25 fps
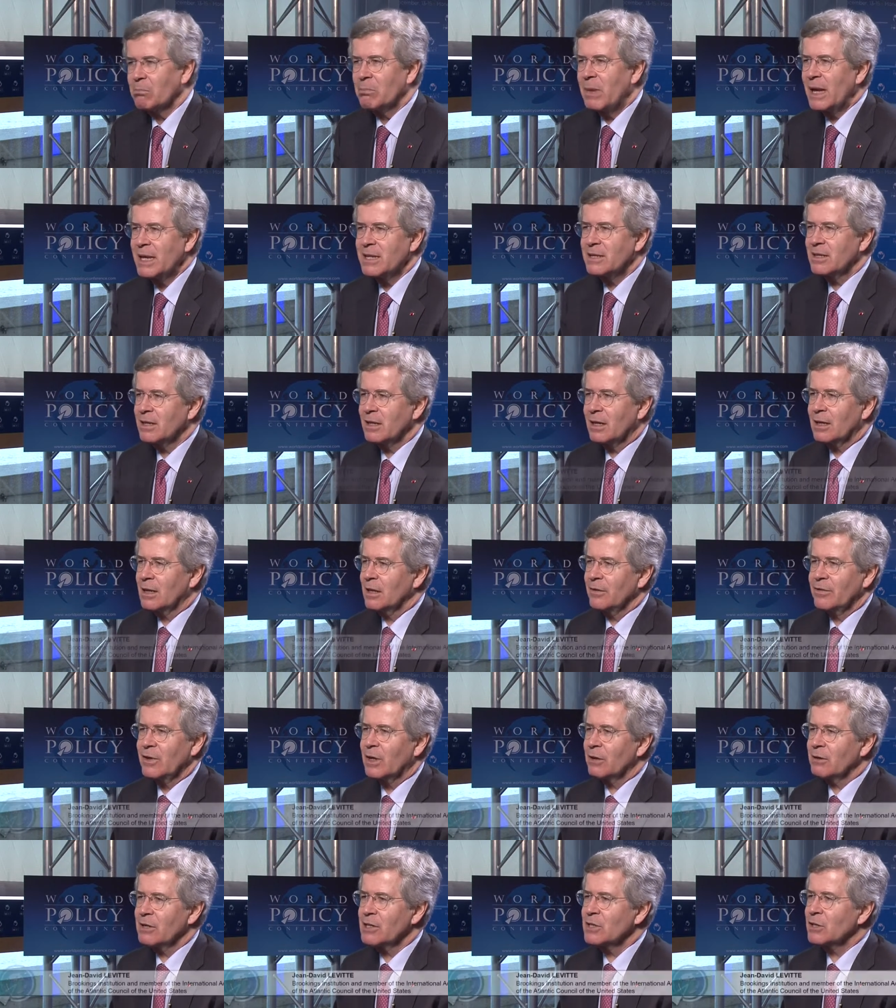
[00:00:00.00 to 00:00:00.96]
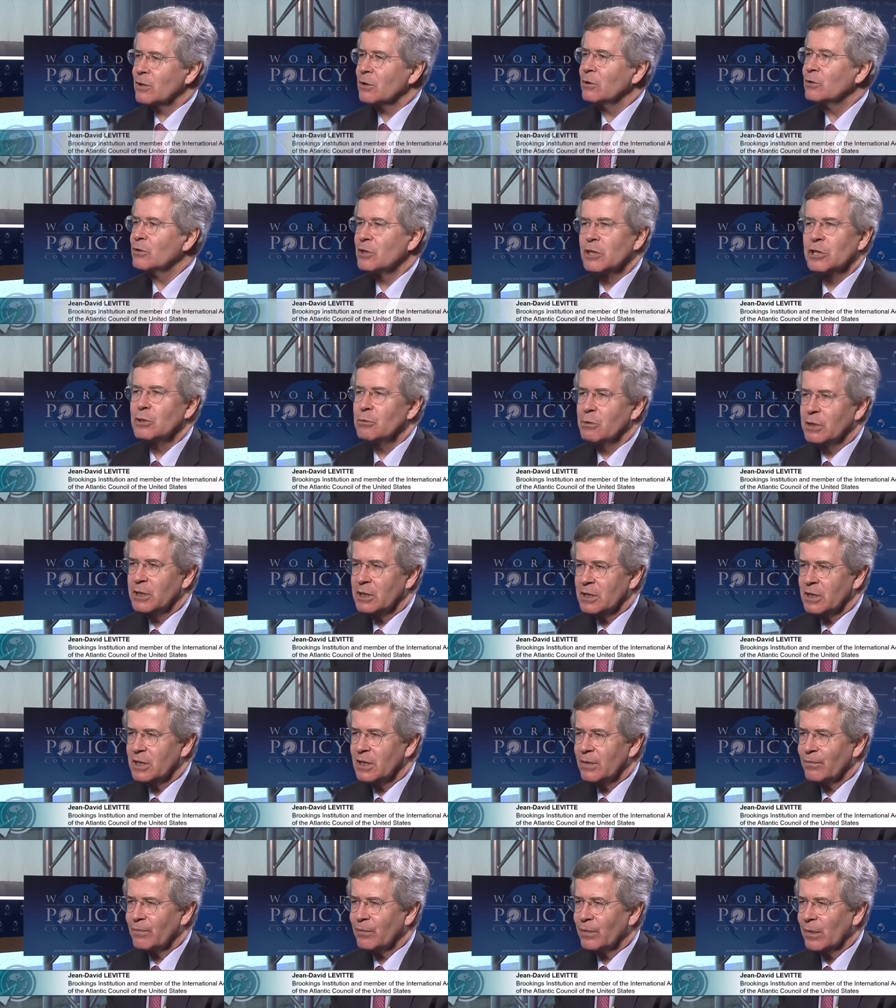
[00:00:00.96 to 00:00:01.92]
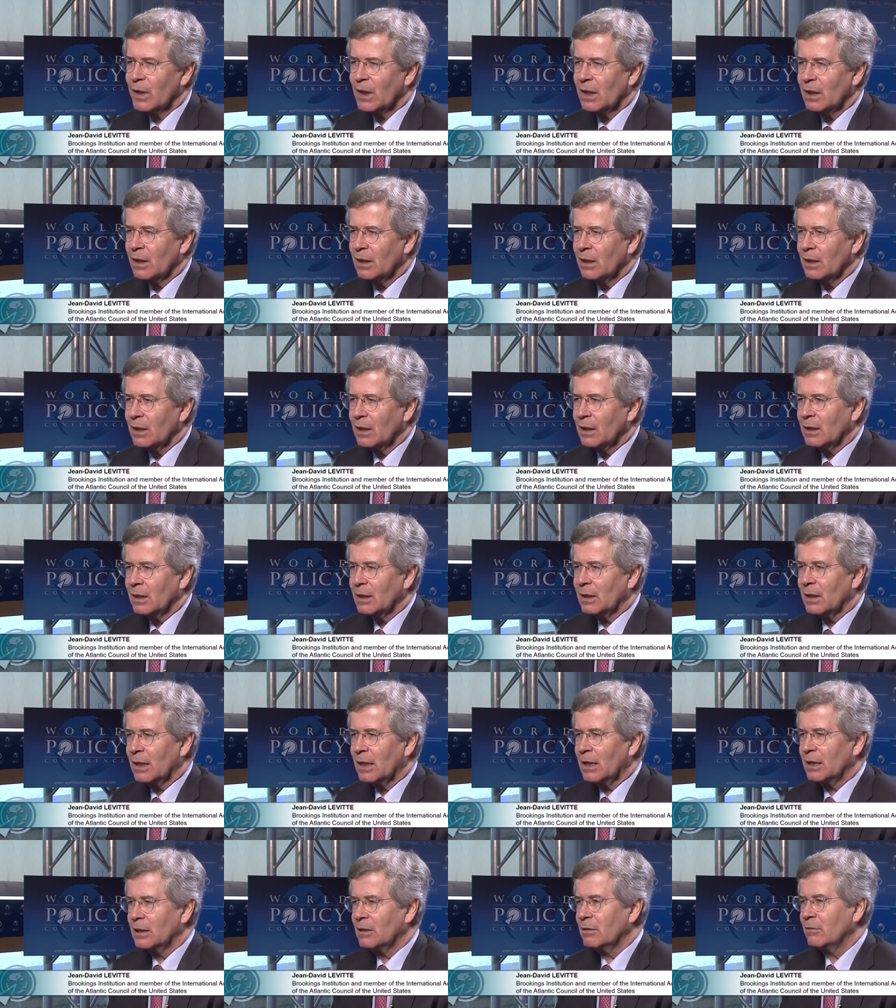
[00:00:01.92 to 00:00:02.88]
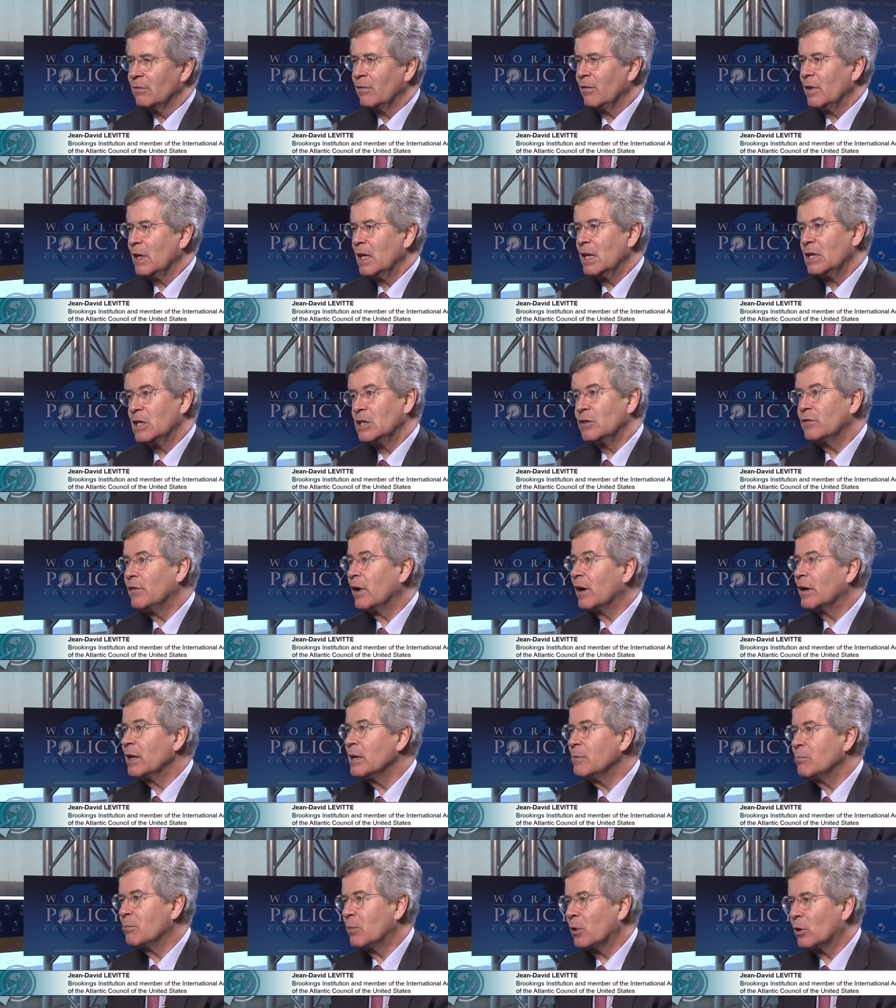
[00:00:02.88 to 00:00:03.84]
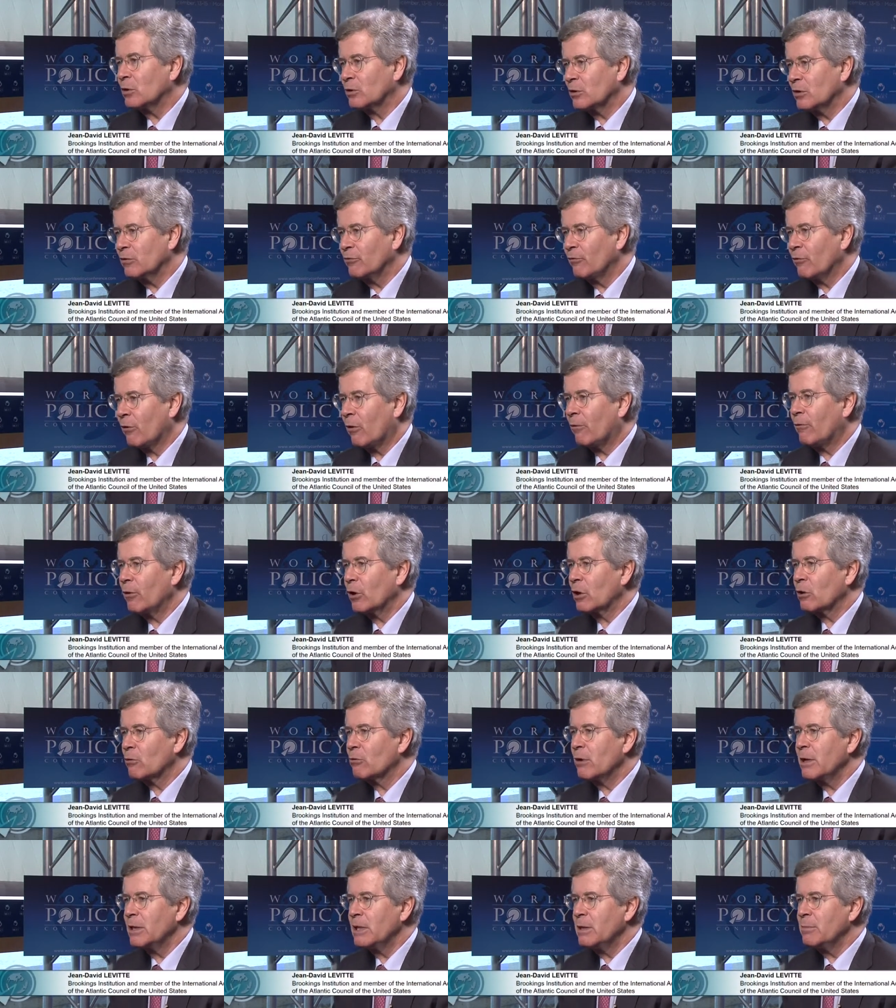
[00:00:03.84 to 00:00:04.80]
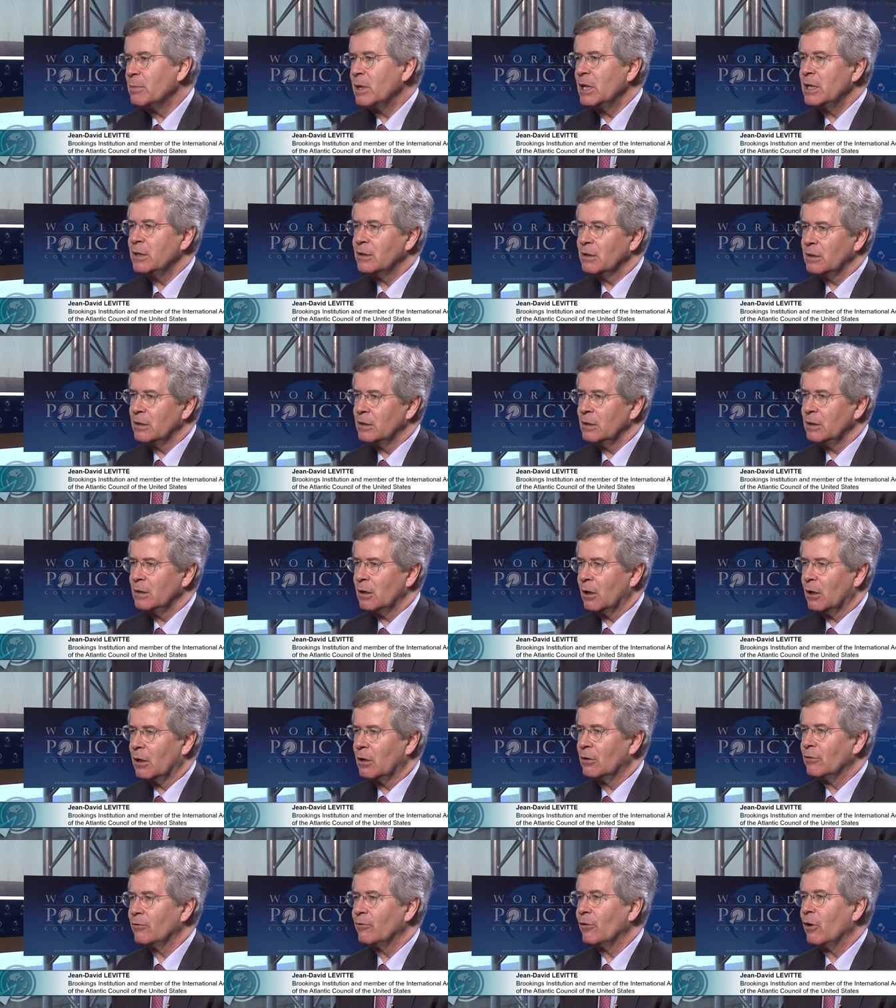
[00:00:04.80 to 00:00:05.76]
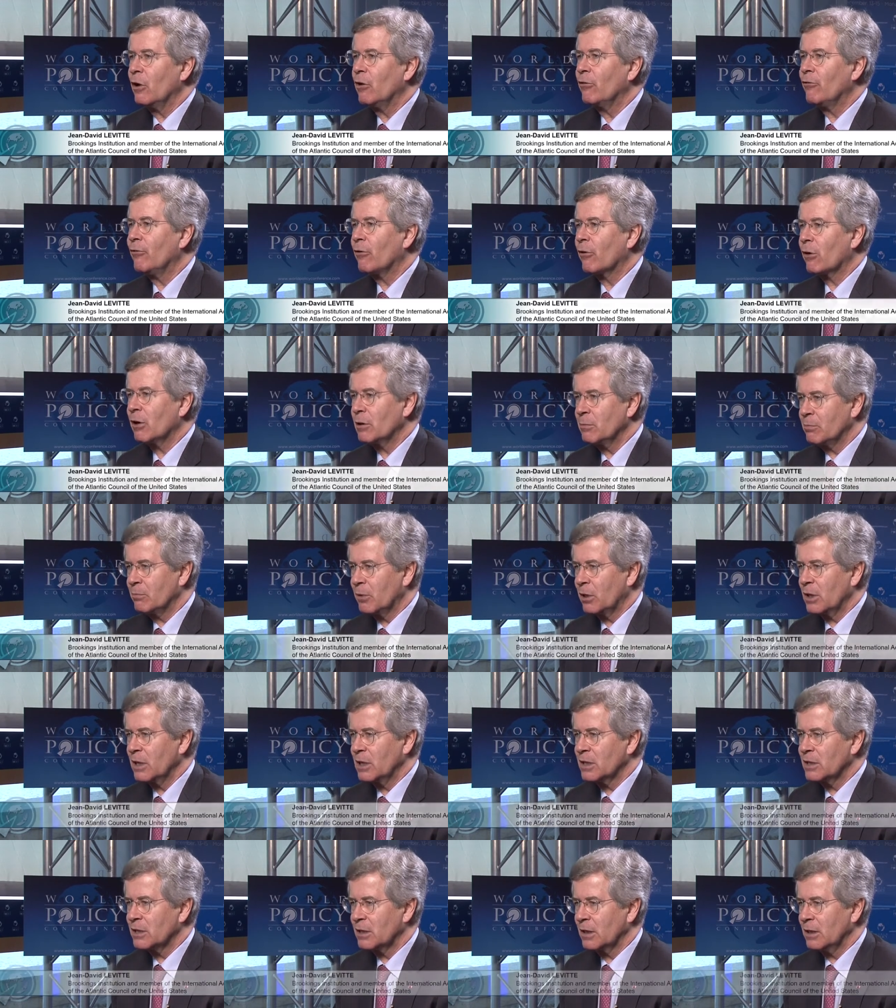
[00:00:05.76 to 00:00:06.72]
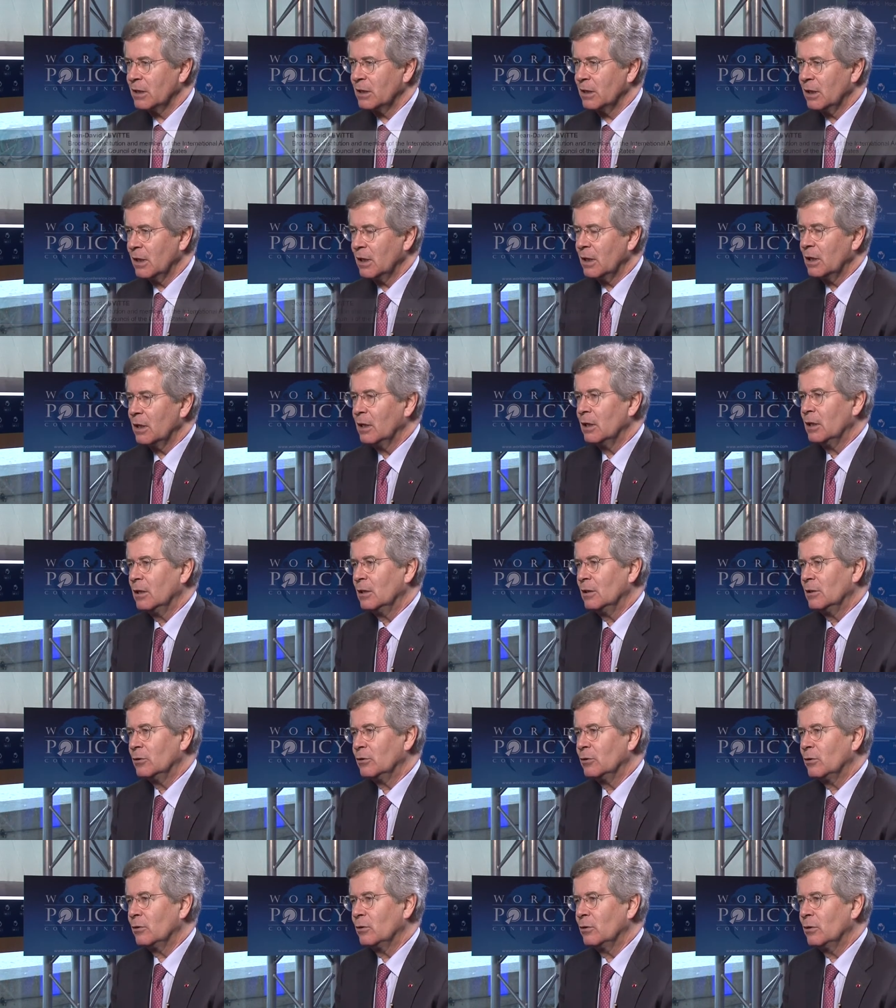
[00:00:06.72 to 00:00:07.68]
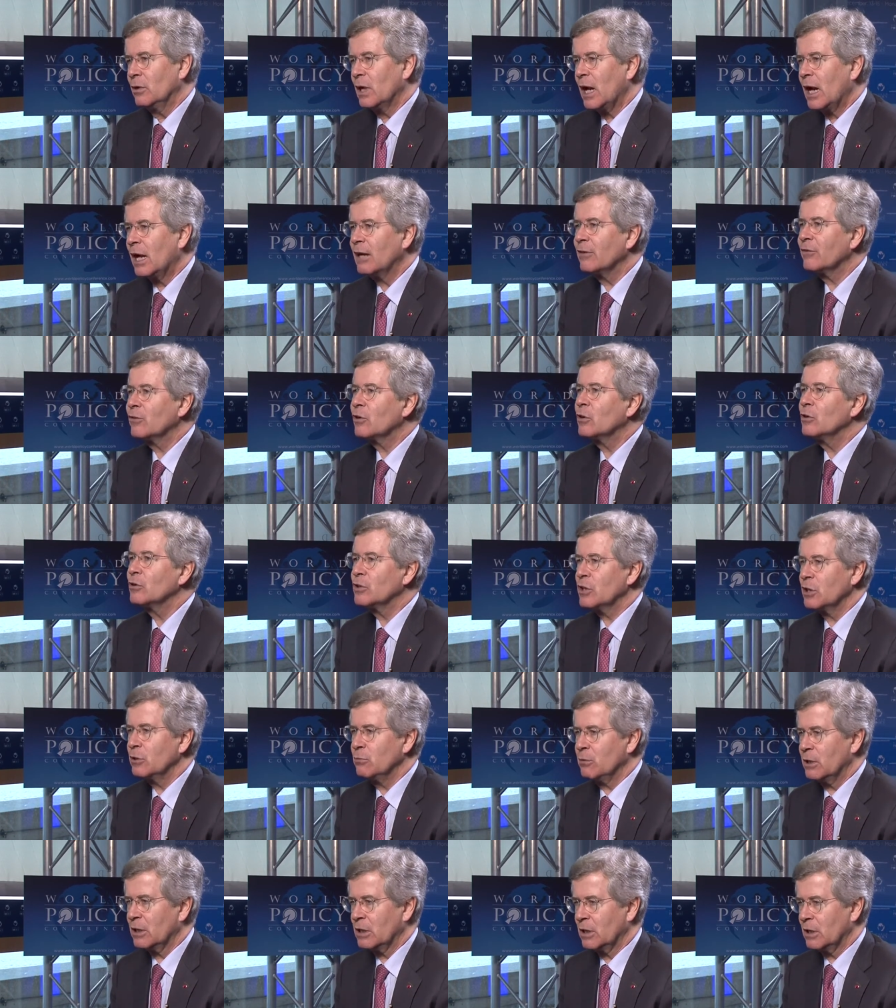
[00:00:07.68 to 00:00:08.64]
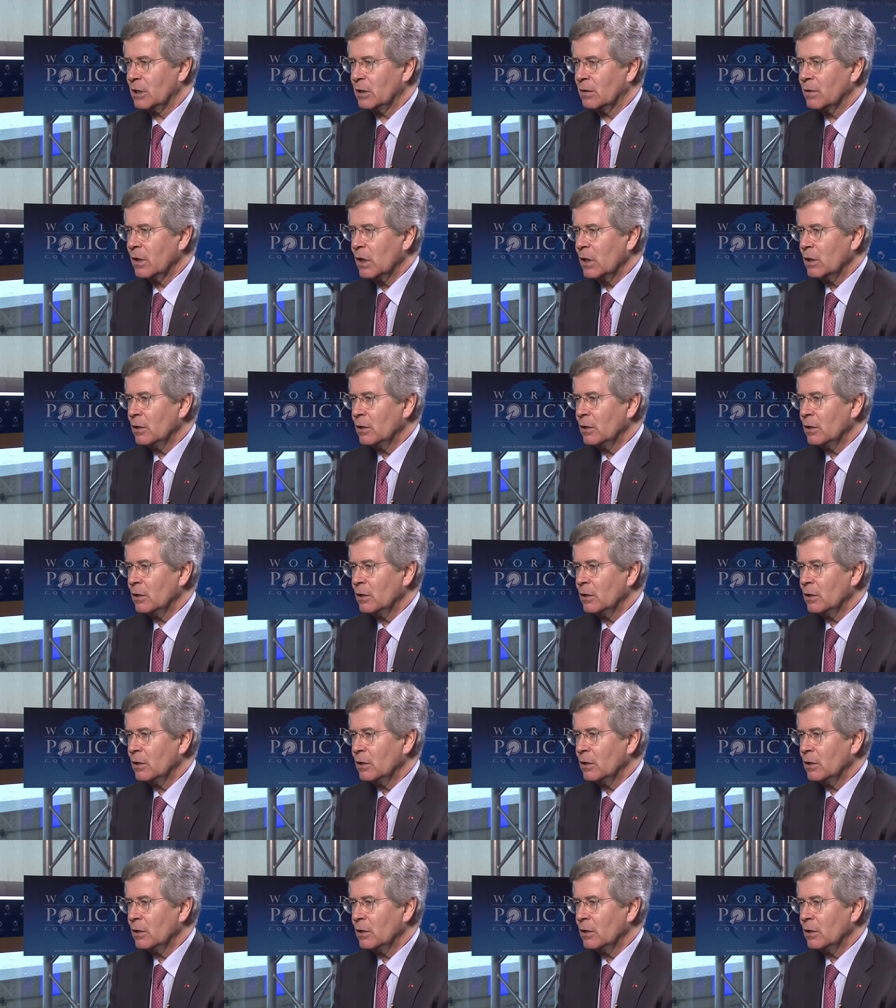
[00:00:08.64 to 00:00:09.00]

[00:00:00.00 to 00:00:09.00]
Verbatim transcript: basically there is continuity. And it's very important for the credibility of a foreign policy to have continuity.